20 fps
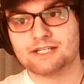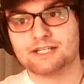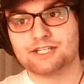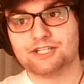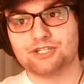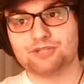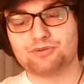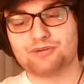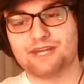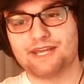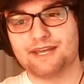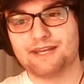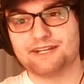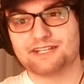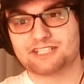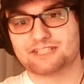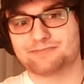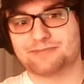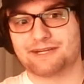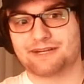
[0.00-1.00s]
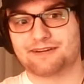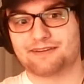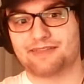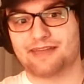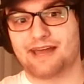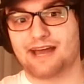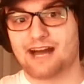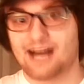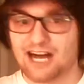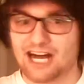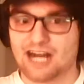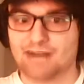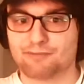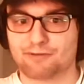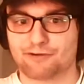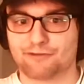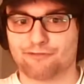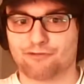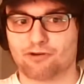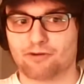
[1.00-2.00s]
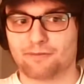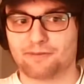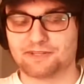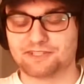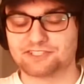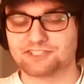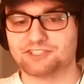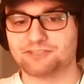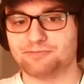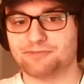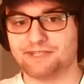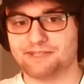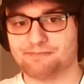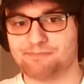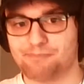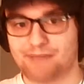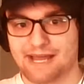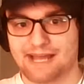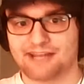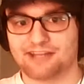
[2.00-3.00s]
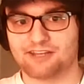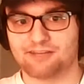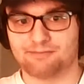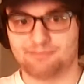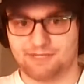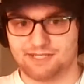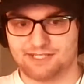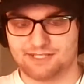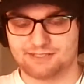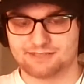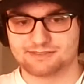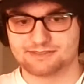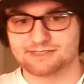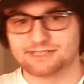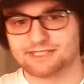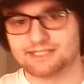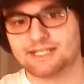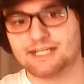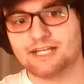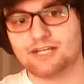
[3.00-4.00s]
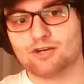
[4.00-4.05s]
you can't expect that hot performance to be back immediately.